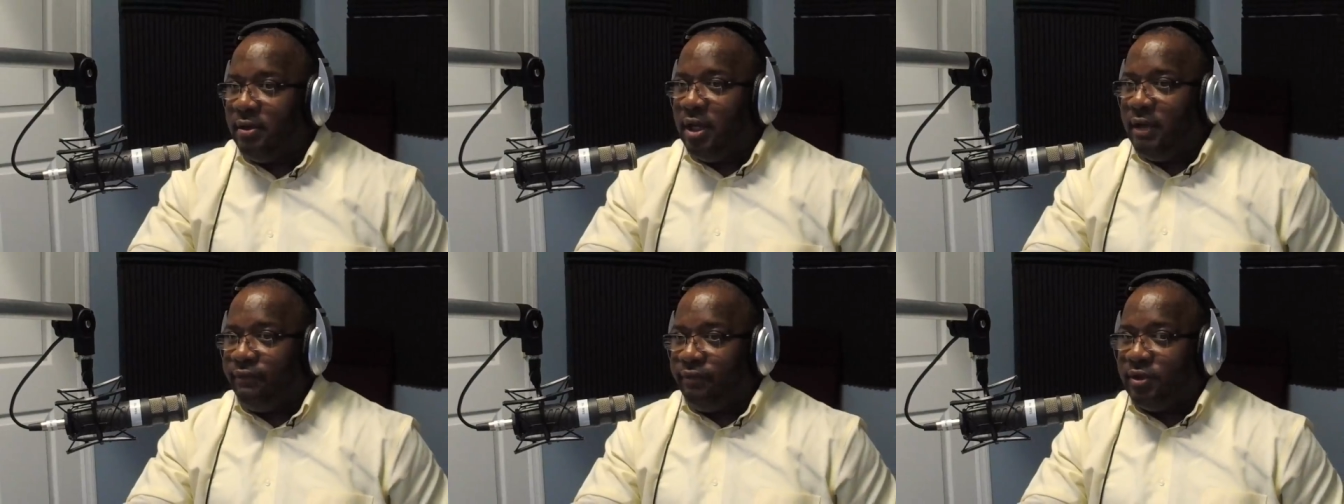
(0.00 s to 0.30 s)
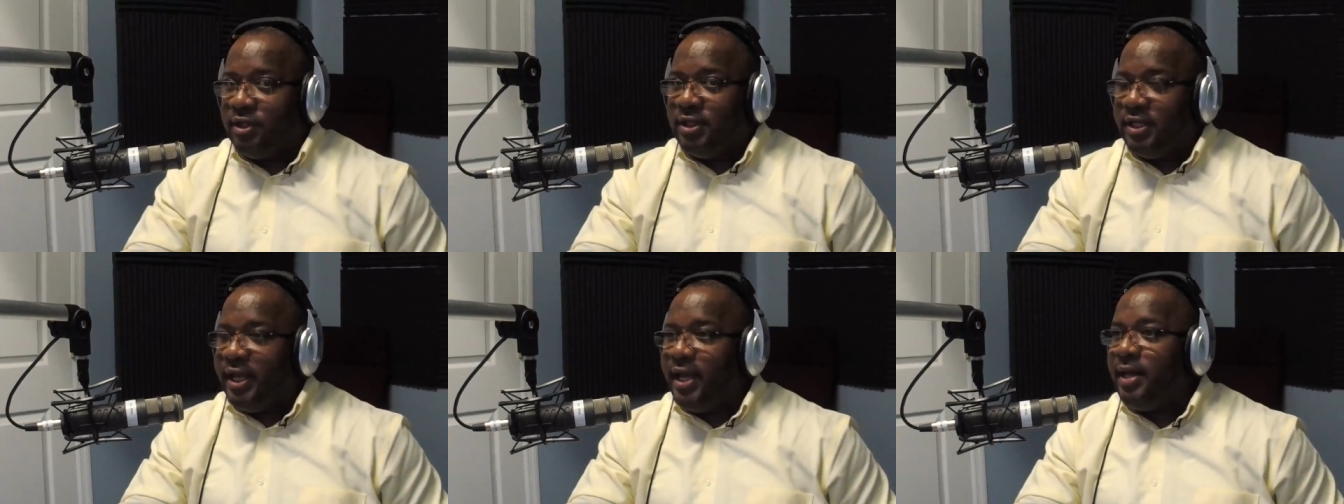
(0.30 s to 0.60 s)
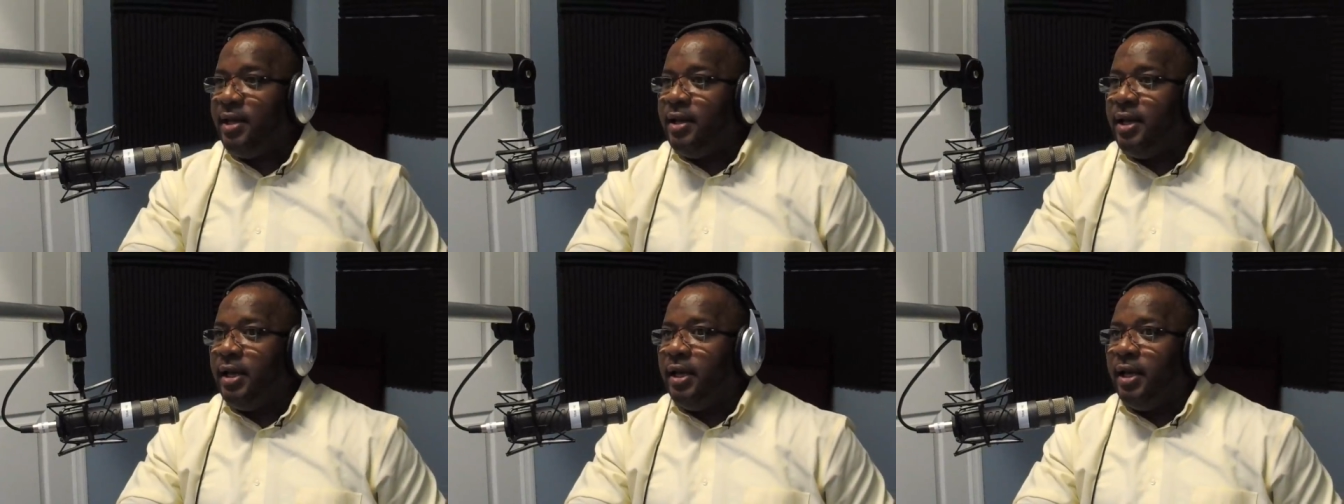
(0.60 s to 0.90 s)
if
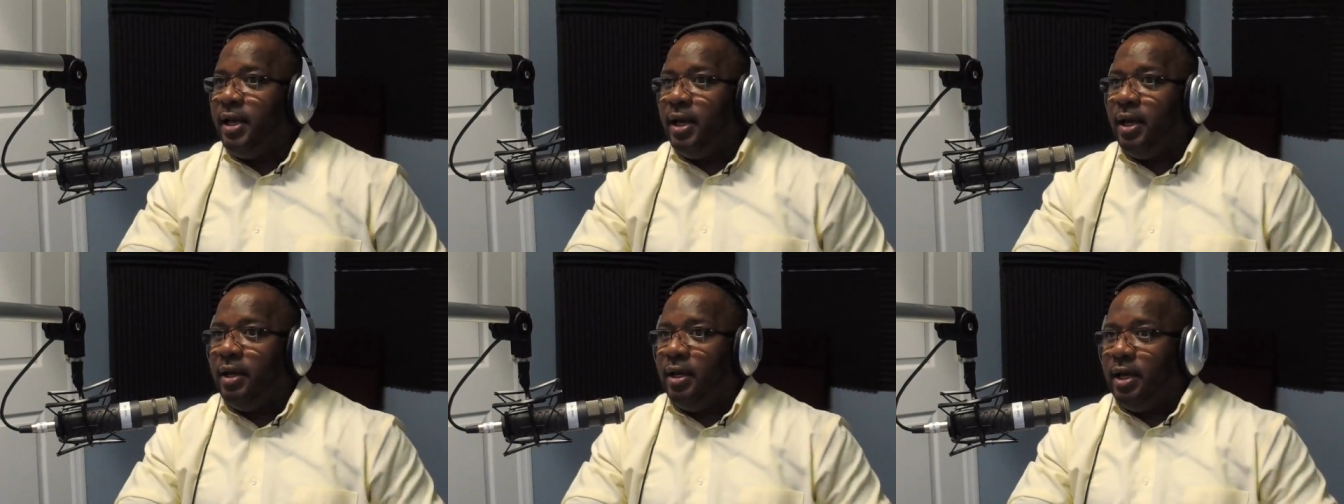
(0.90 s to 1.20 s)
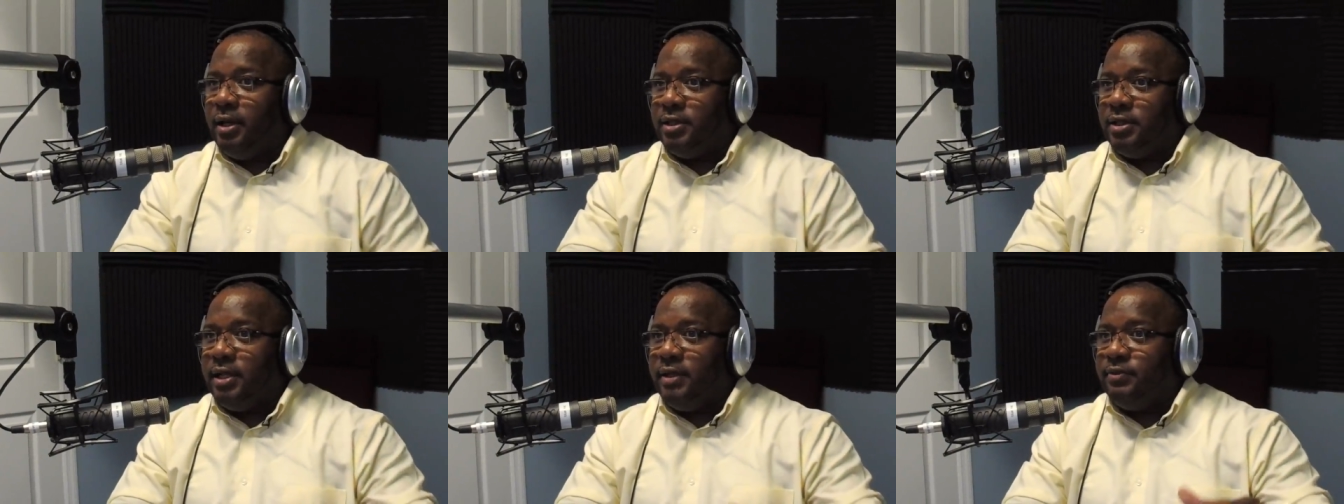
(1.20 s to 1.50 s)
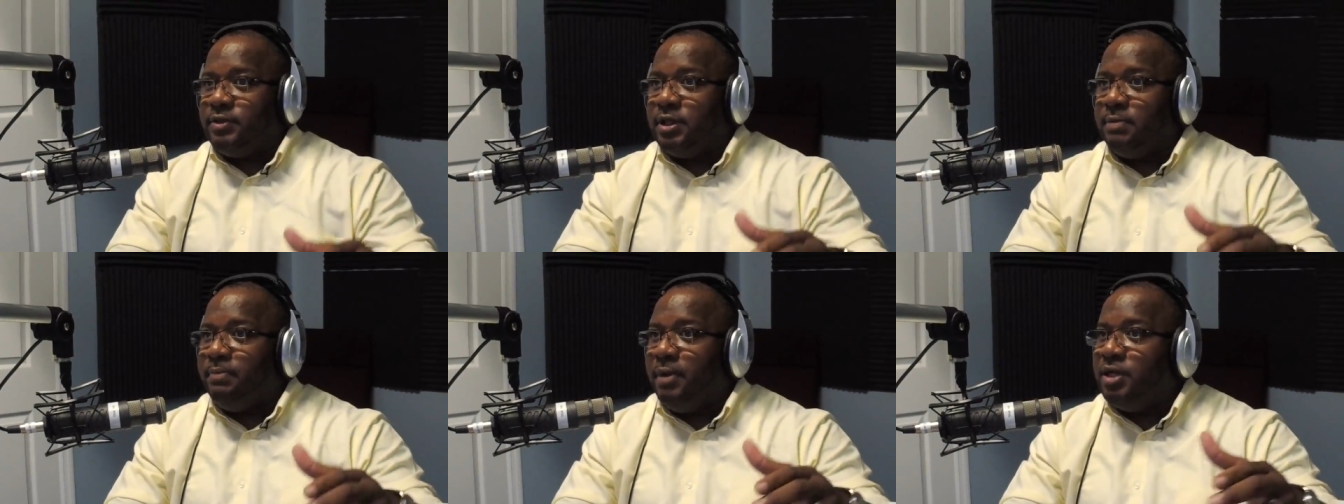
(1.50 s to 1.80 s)
today it, it
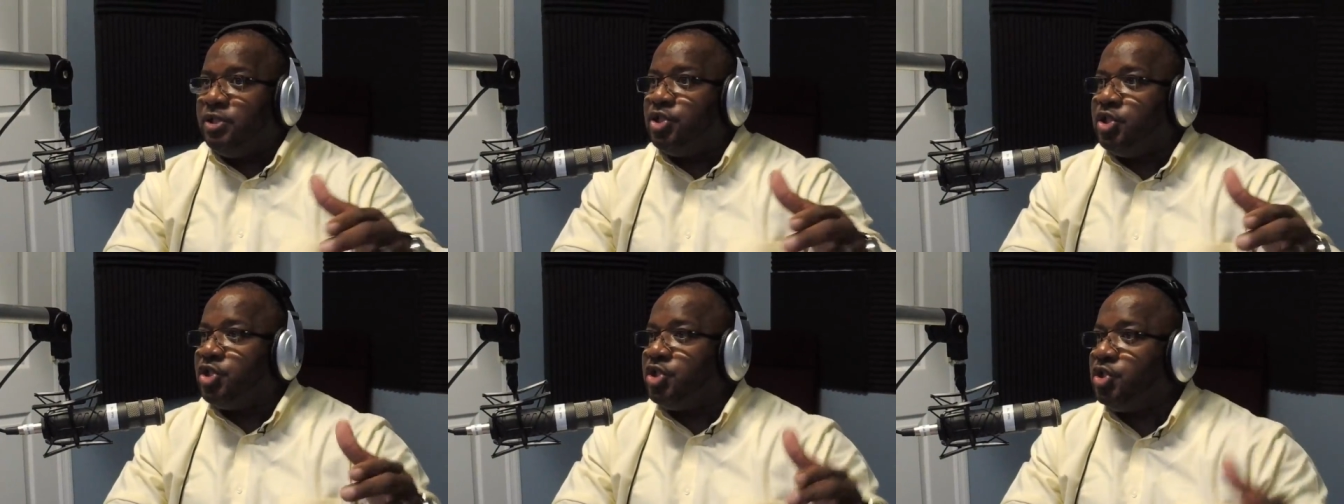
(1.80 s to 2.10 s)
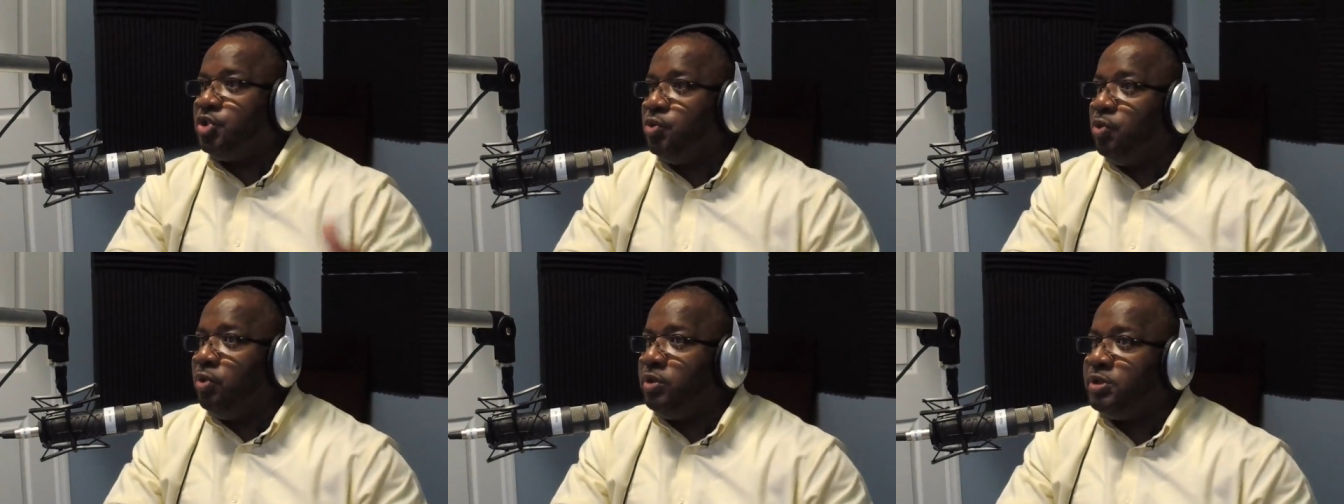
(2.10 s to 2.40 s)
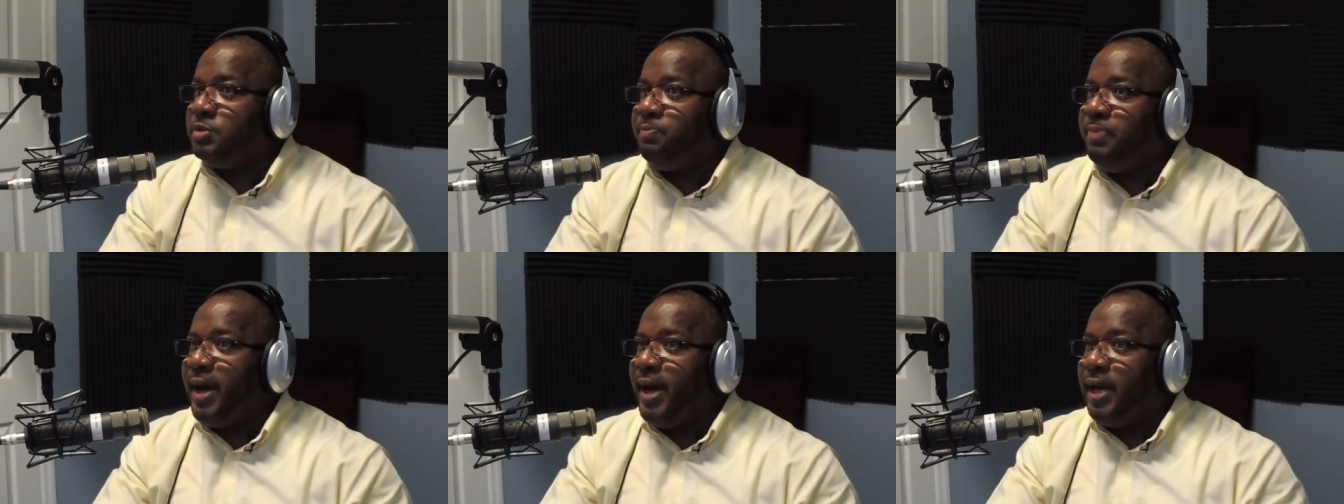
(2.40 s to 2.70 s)
was a bunch of
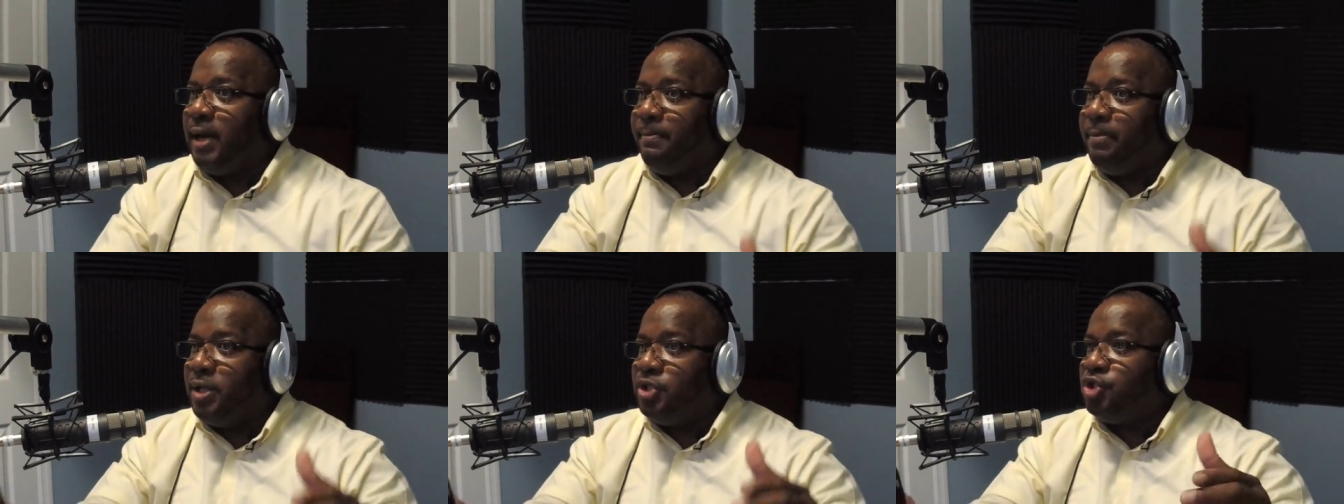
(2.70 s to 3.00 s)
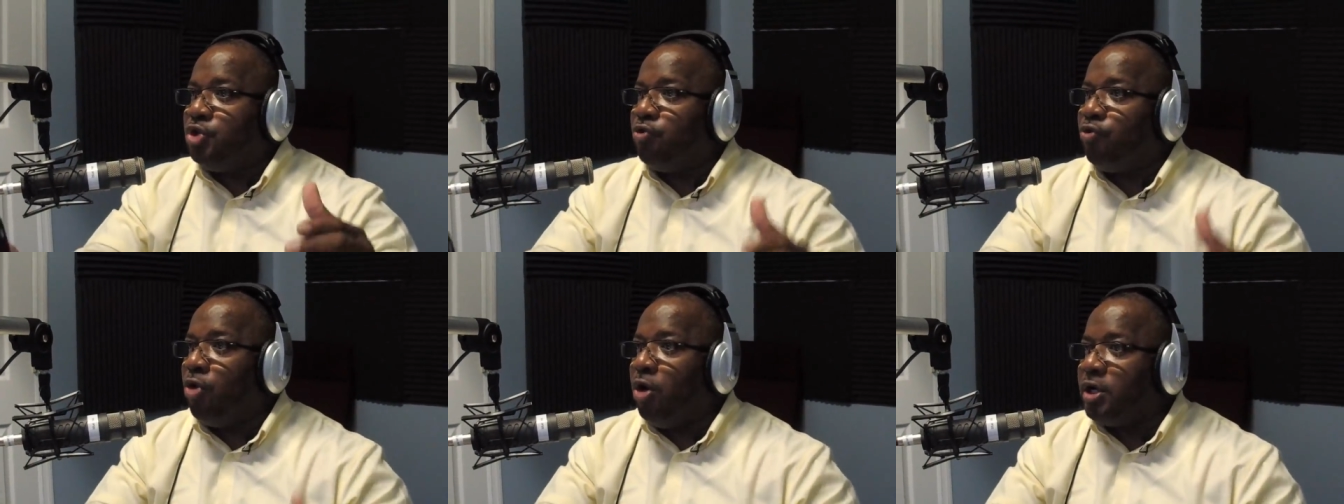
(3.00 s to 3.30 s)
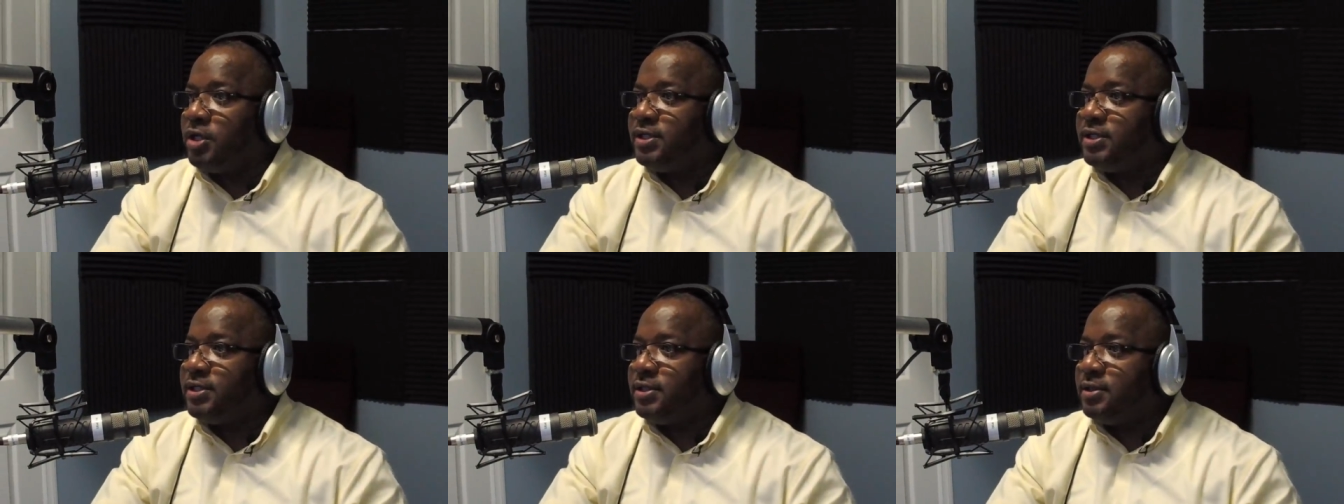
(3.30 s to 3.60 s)
stones pile, a bunch of
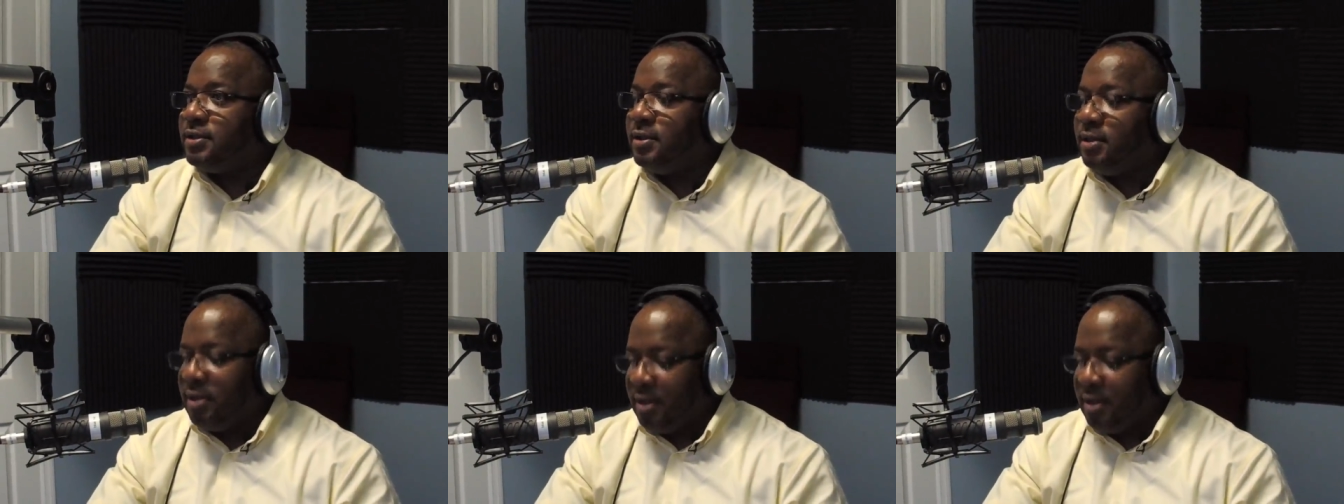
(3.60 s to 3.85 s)
rocks.